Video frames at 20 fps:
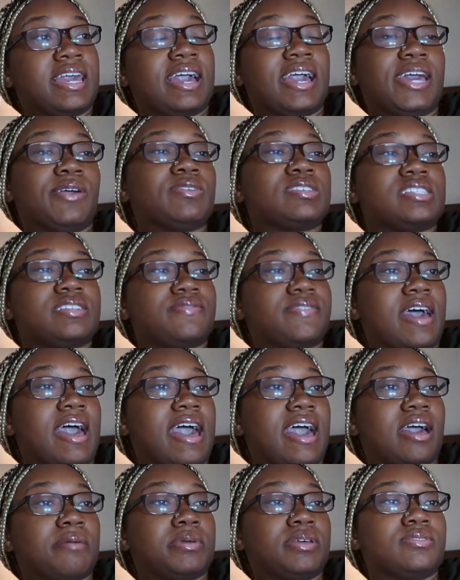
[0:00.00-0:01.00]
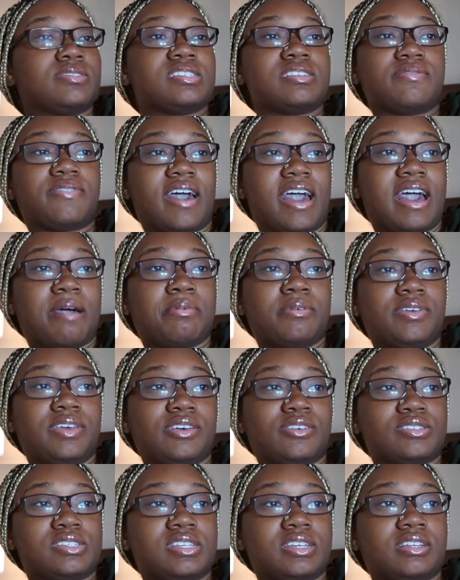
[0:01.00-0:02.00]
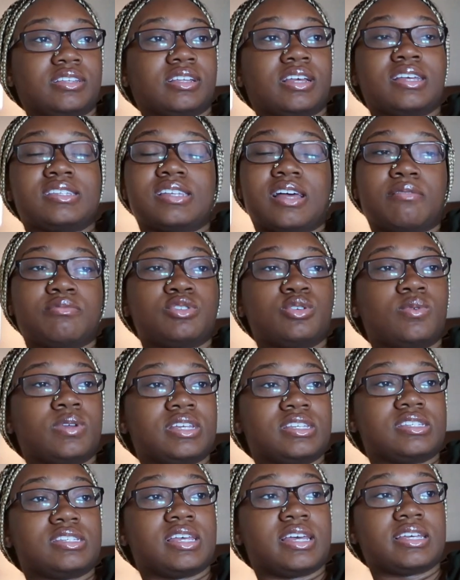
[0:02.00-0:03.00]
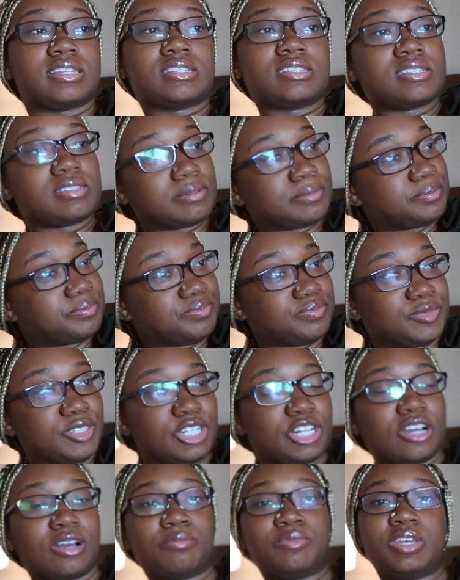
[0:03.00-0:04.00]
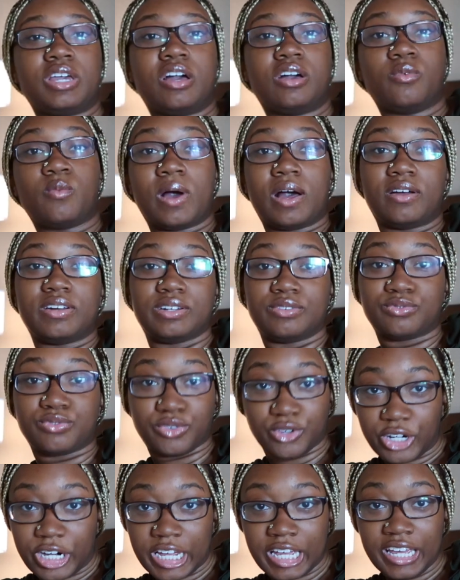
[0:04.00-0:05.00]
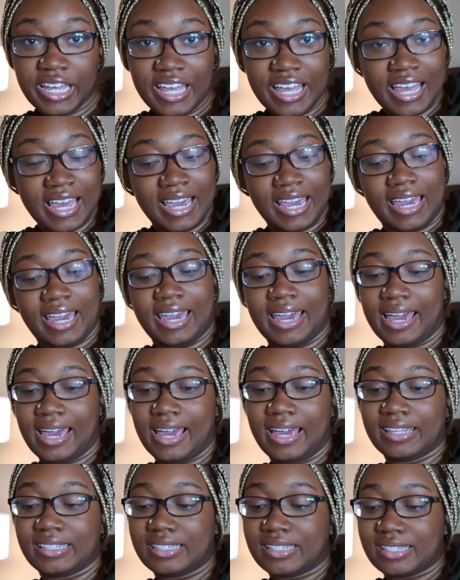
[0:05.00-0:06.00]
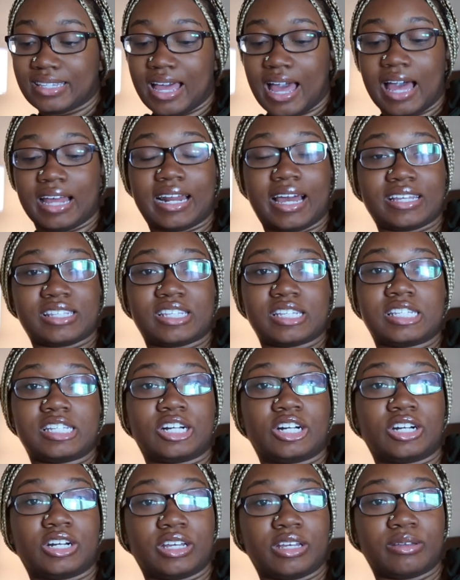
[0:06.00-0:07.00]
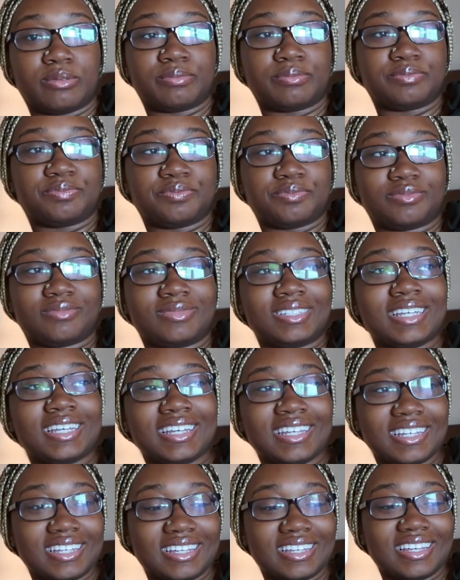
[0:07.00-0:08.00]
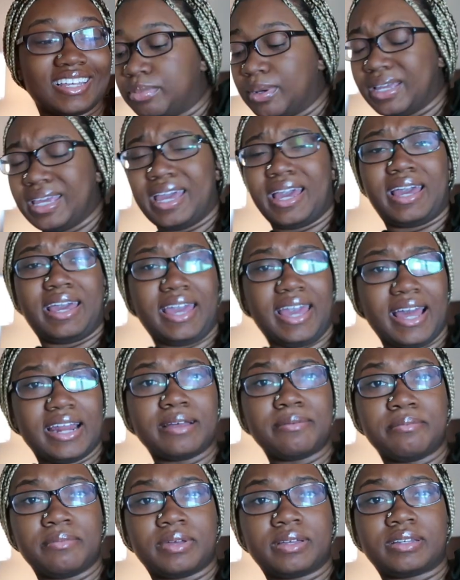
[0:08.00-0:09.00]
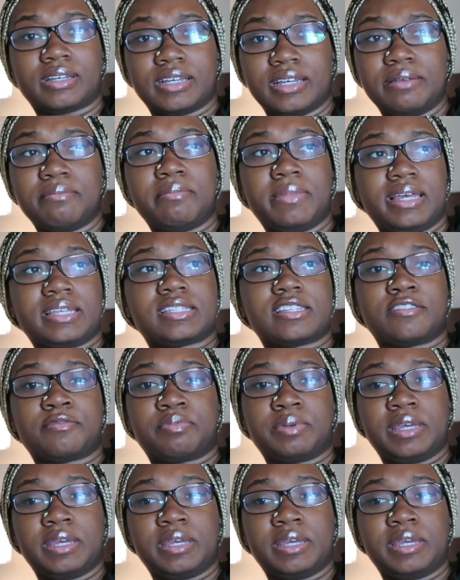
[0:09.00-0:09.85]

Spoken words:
yeah, it was the vibe. It was the vibe of Hilton, because I'm 26, you know, I'm young, wild, and free, and I like to turn up. But yeah, it had a good mix of